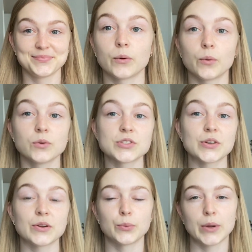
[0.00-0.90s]
Also,
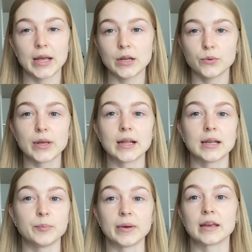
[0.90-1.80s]
a really
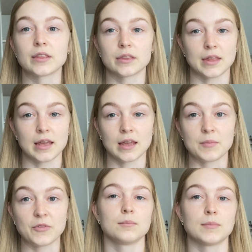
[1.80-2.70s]
big thing
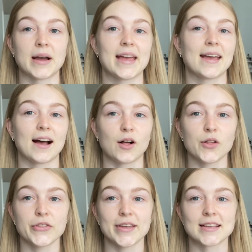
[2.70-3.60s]
for my hair
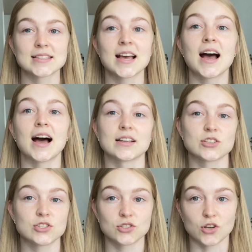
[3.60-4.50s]
health is I
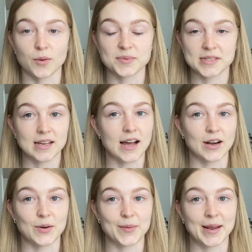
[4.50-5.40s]
stopped
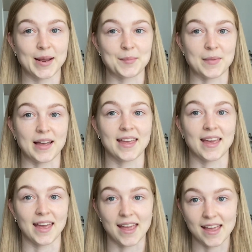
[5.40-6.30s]
coloring my
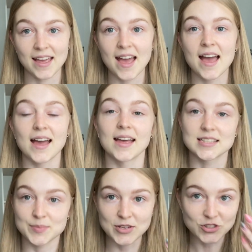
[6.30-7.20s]
hair.
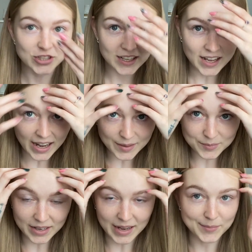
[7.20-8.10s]
Especially
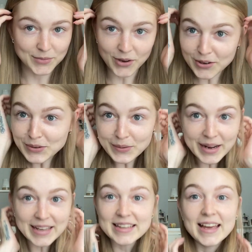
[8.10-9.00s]
I'm not
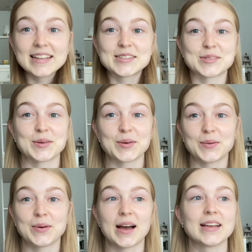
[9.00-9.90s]
gray yet,
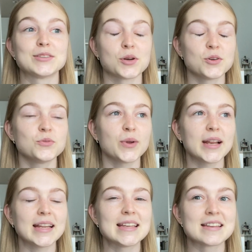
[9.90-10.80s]
so I don't
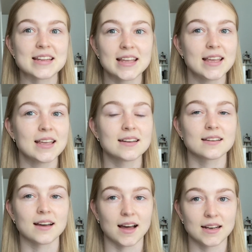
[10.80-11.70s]
really need
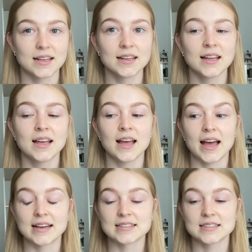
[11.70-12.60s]
color, and